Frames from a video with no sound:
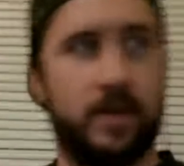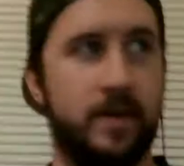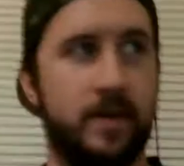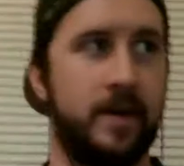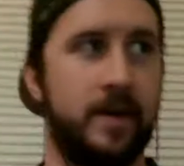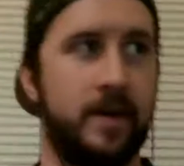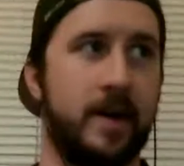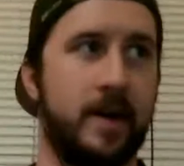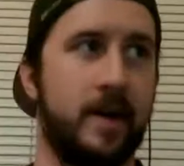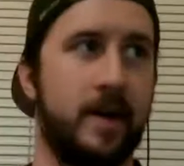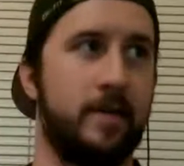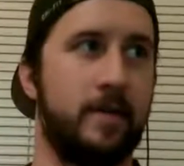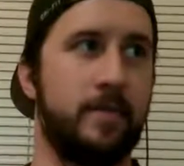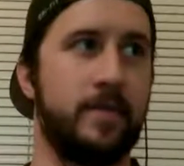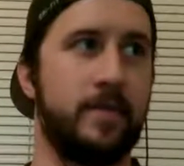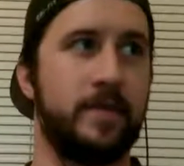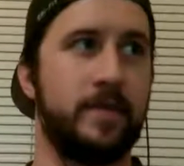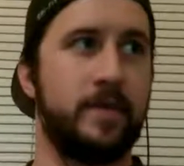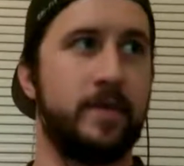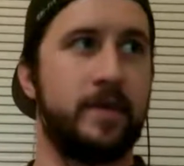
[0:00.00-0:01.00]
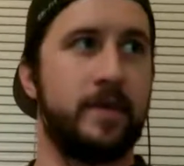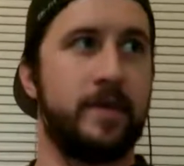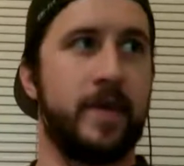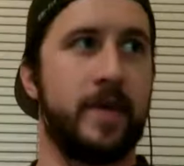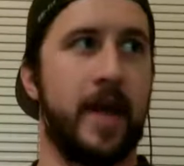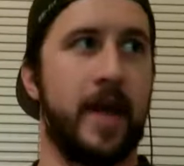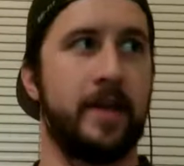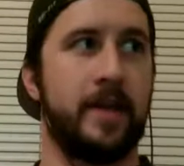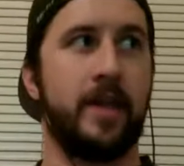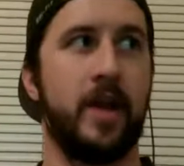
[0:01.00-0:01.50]
and
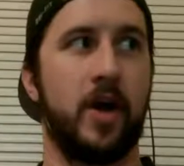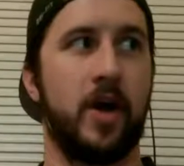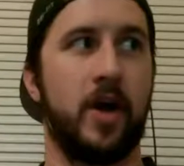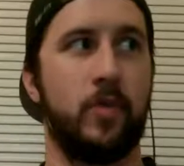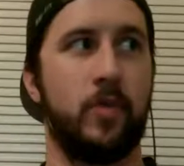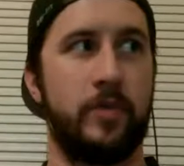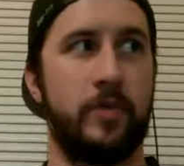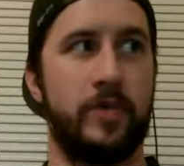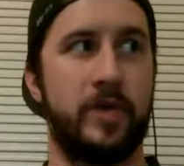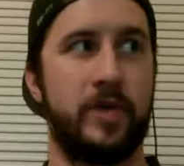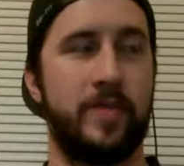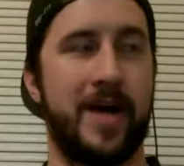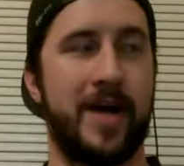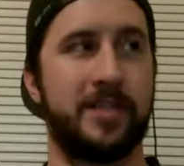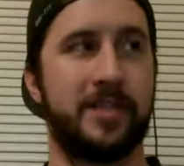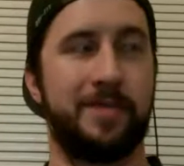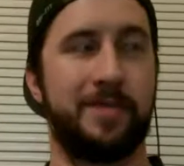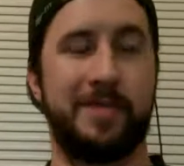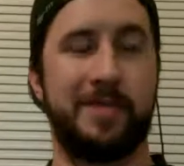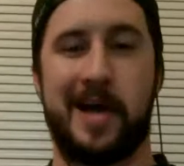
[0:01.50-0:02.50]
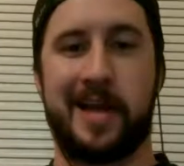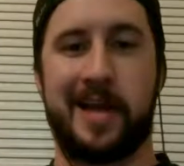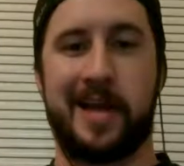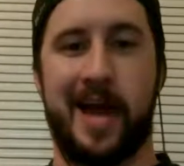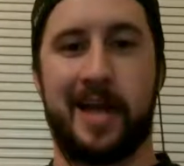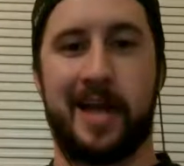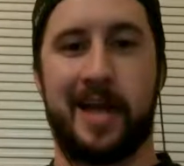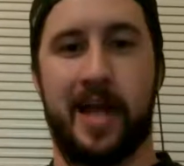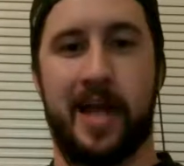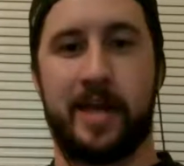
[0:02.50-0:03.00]
when you match up a
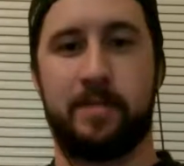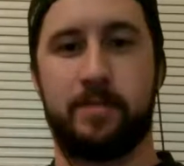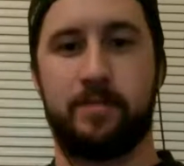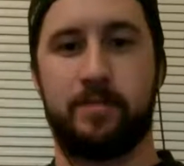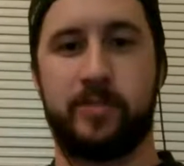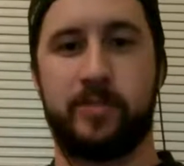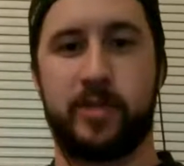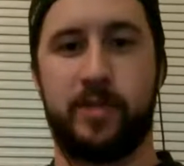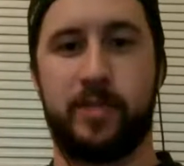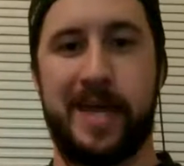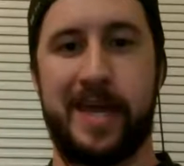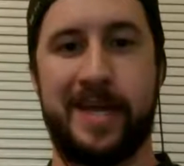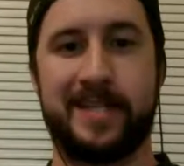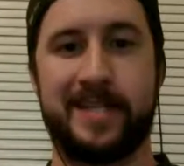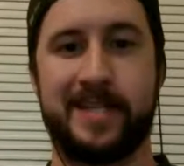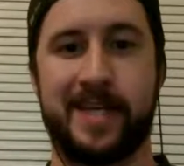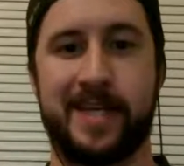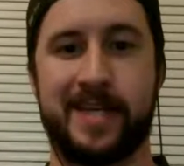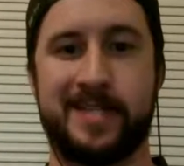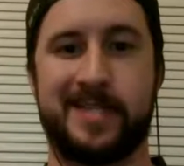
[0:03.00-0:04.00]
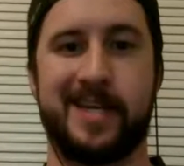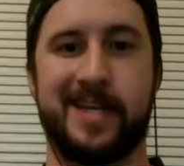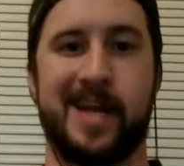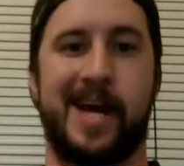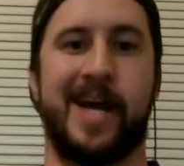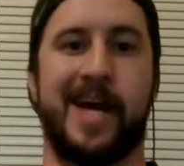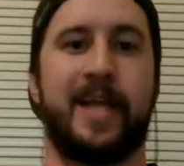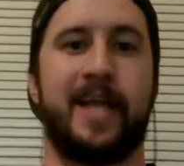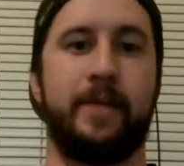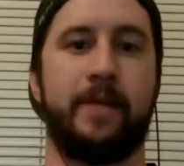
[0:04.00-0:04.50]
guy like Speaks against a
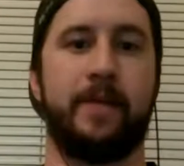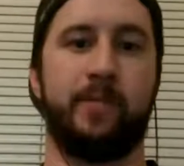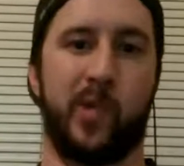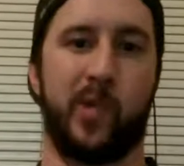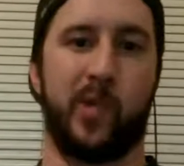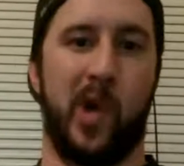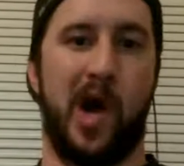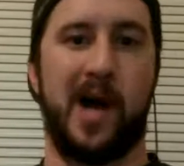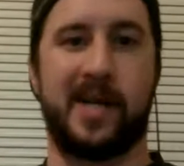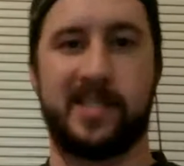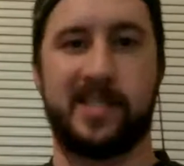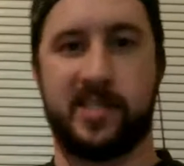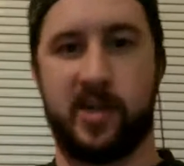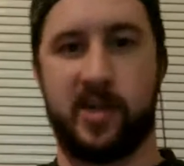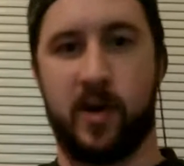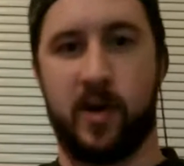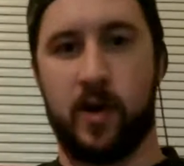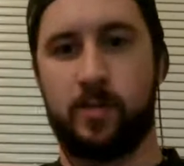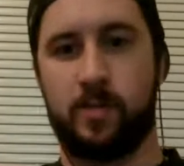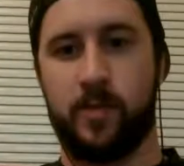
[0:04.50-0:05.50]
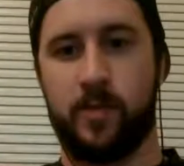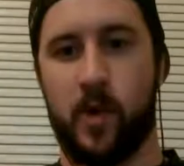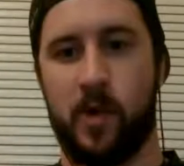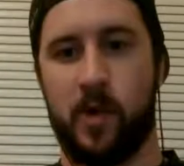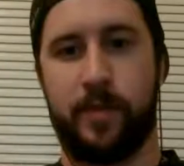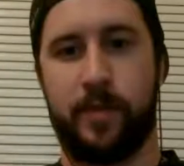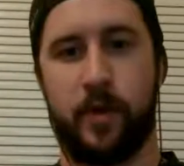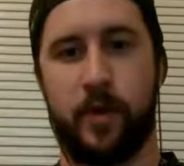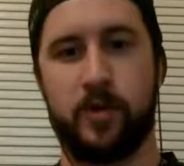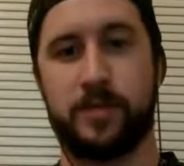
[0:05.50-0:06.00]
guy like Ross
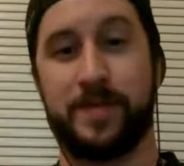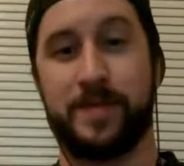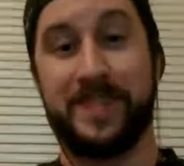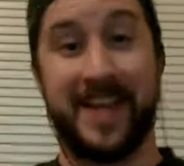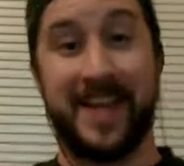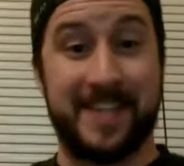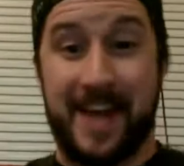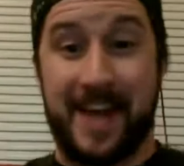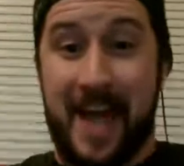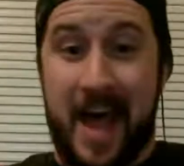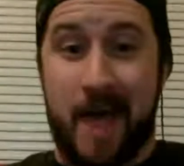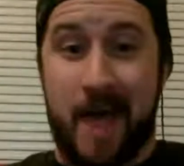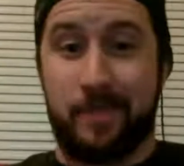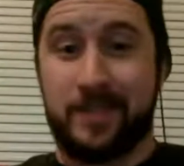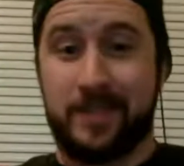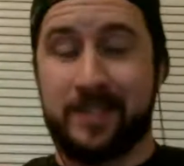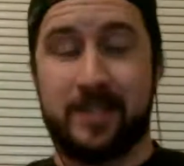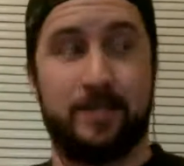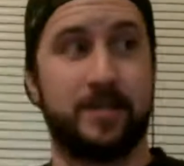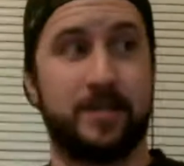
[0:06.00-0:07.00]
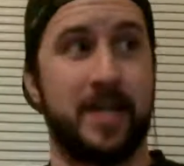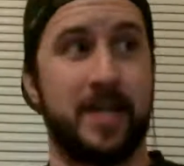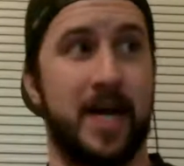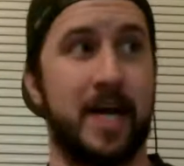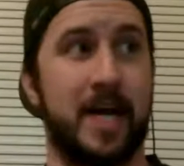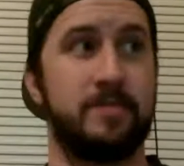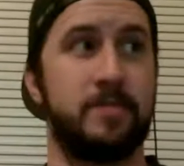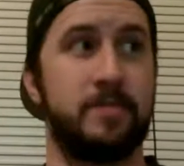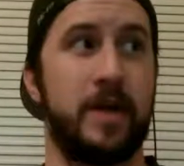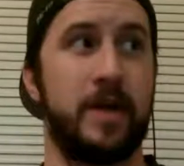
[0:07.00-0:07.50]
or Bozeman, that's going to happen
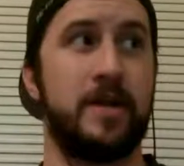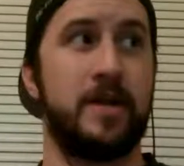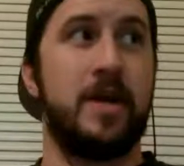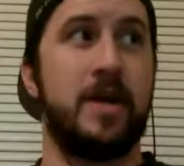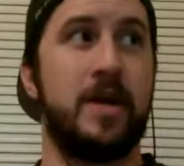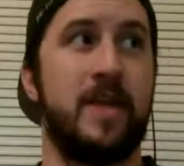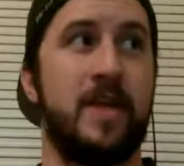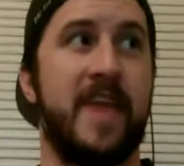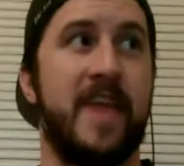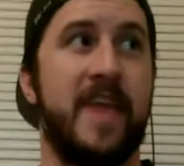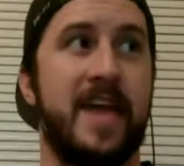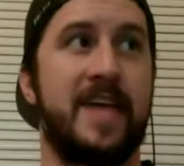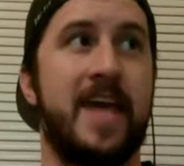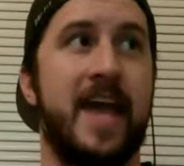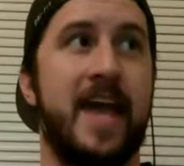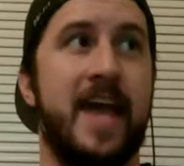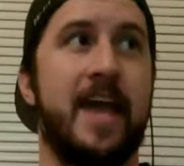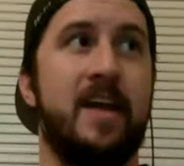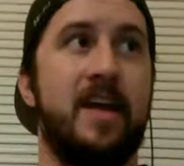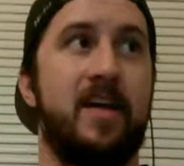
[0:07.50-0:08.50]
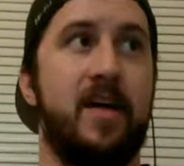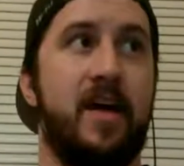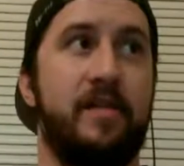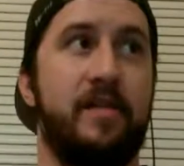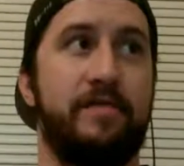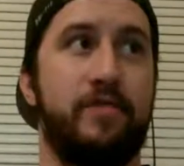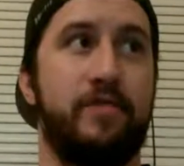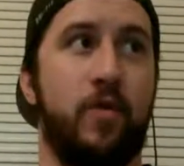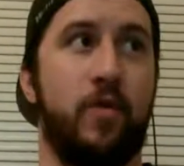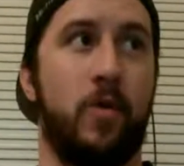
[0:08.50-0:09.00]
sometimes. But they can't
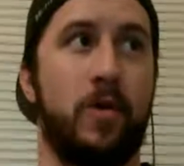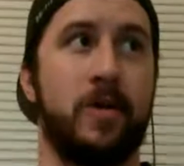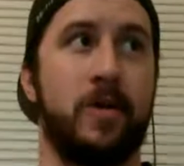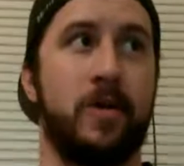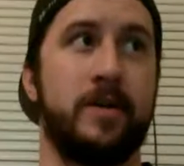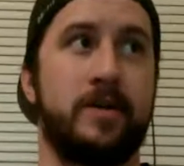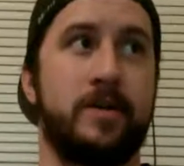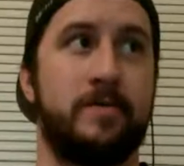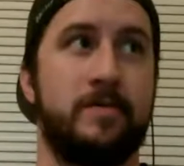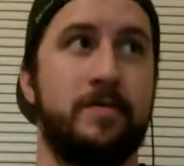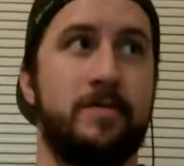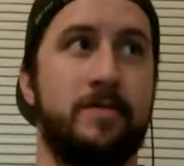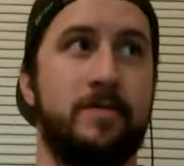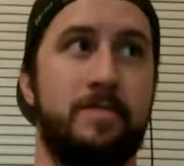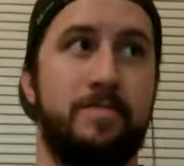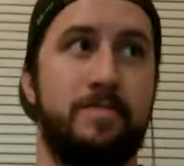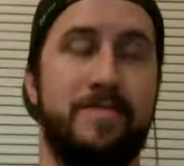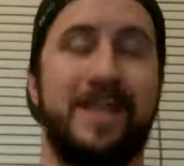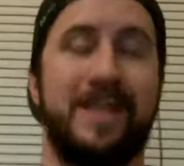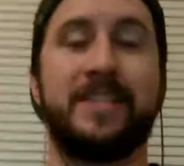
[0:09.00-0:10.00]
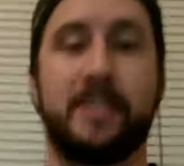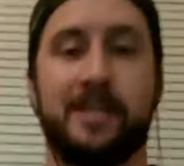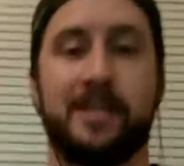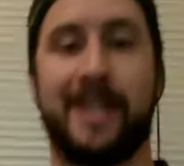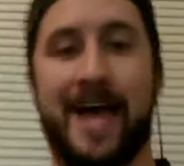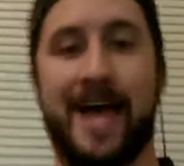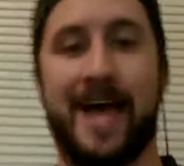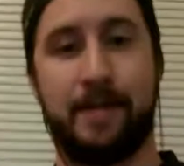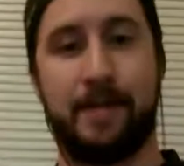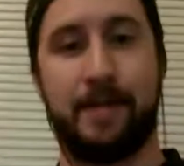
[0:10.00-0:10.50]
afford
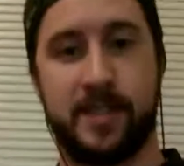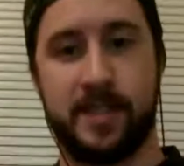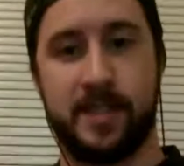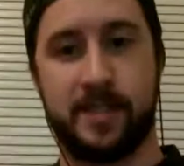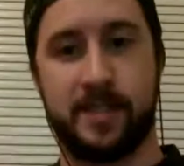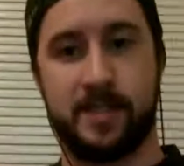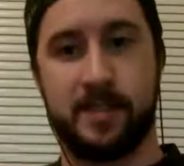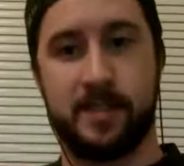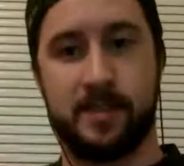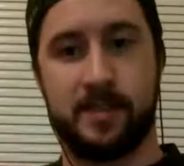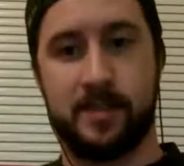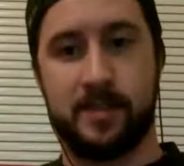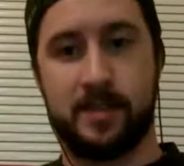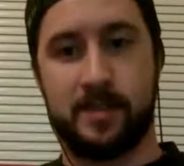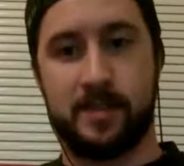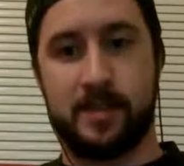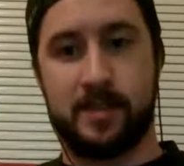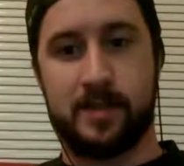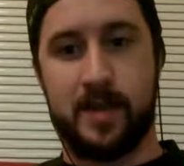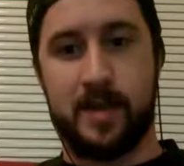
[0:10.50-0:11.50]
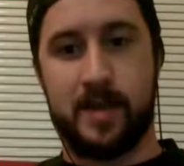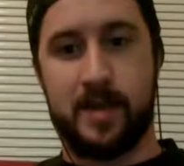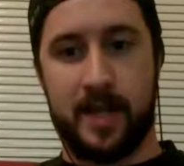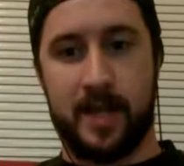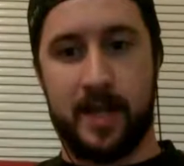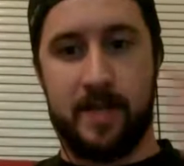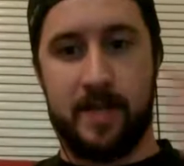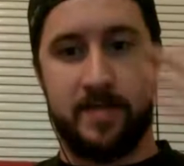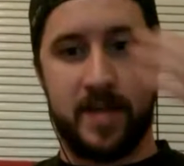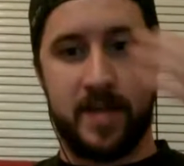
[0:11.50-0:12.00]
mental lapses.
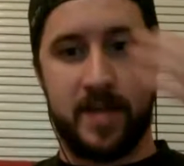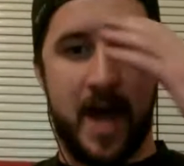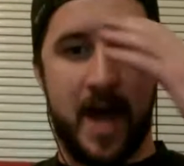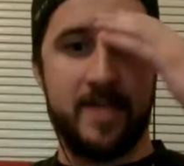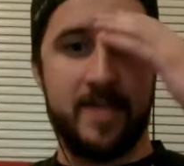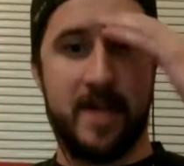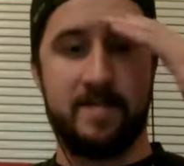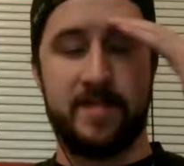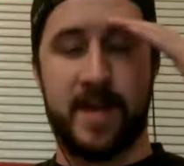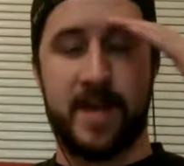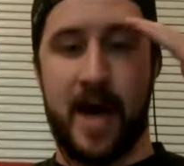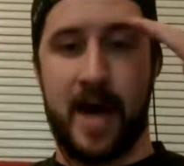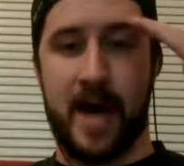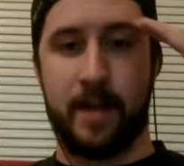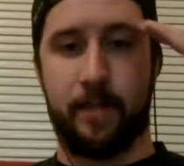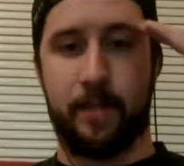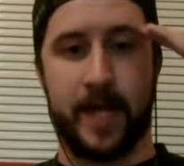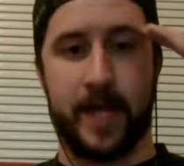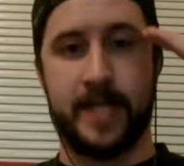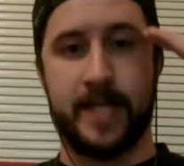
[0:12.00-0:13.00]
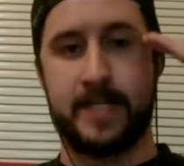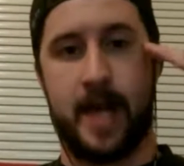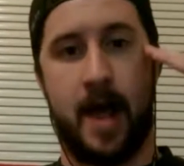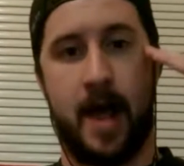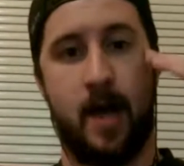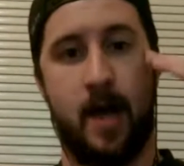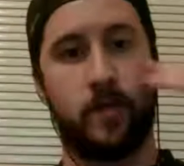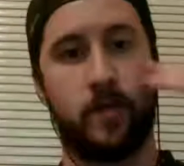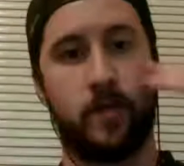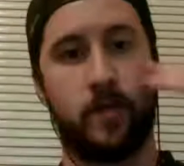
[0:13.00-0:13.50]
Like they've got to play